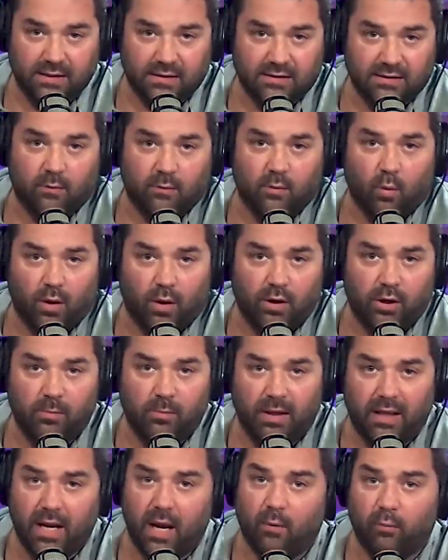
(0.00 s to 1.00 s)
It's like, well, where do you
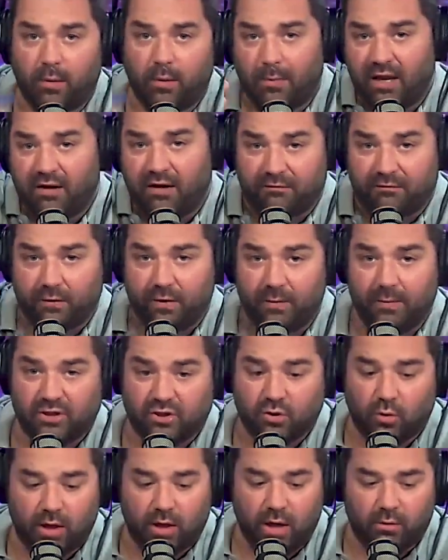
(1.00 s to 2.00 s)
meet at? We meet at Freeman
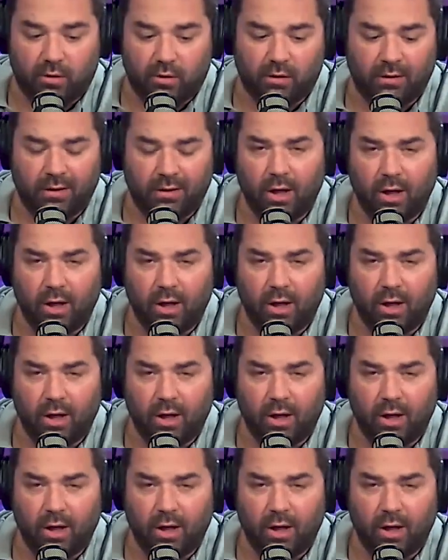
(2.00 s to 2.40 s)
Toyota.